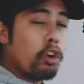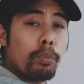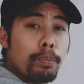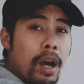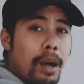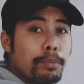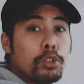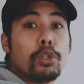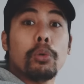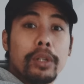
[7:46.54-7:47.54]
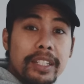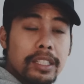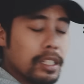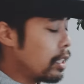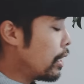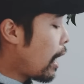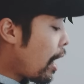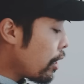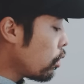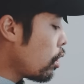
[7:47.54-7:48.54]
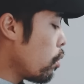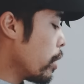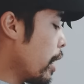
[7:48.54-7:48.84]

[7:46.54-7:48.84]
open up too easily? I don't know